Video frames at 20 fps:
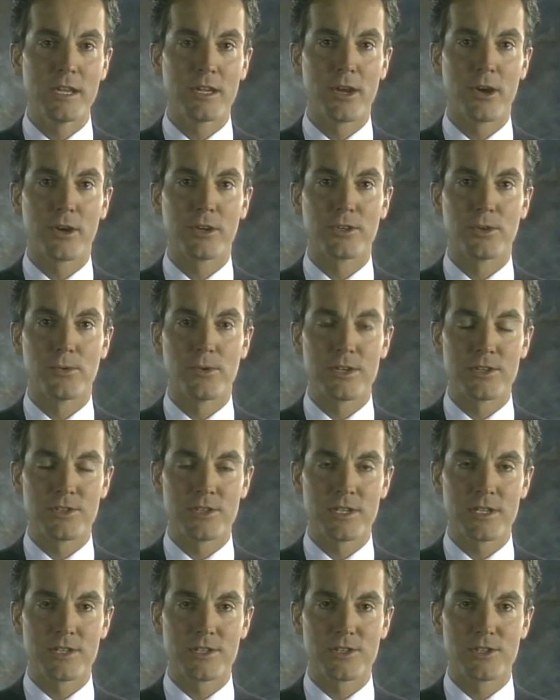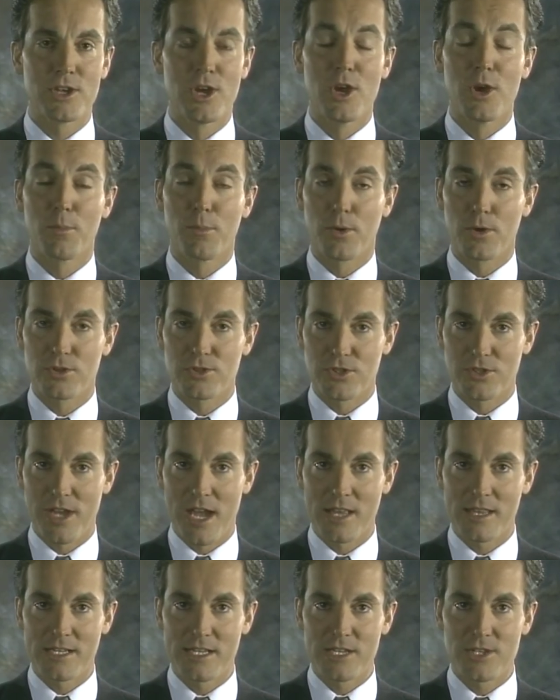characteristics,
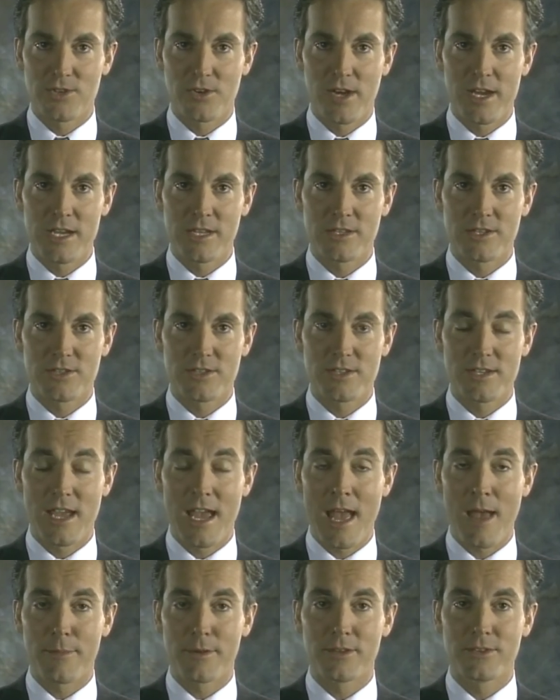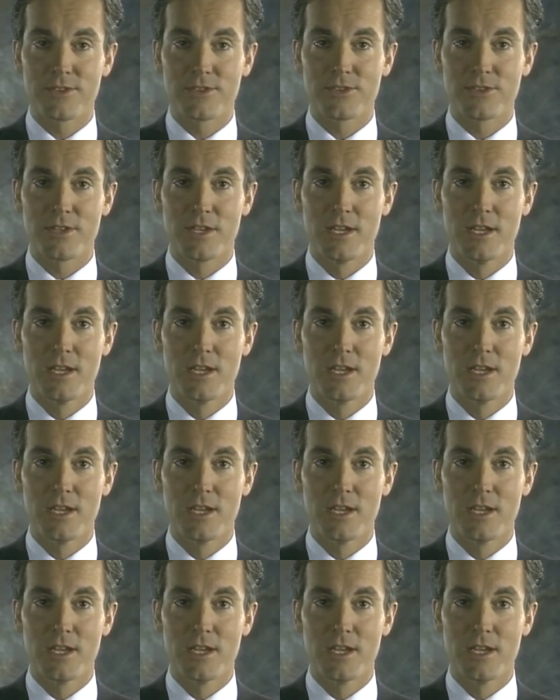personality traits, habits,